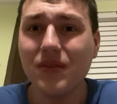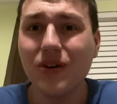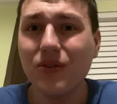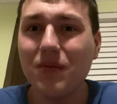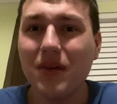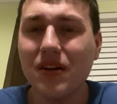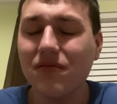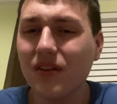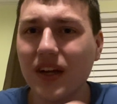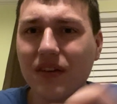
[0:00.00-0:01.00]
You only meet him
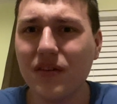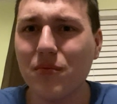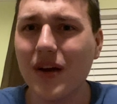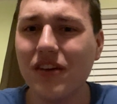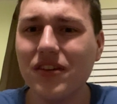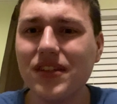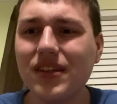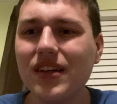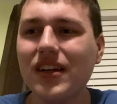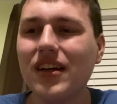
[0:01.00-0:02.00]
for like a few pages.
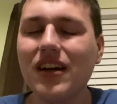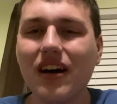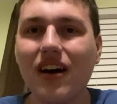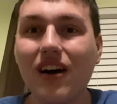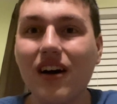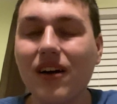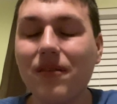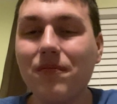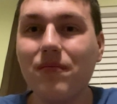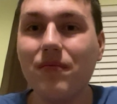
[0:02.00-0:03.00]
Not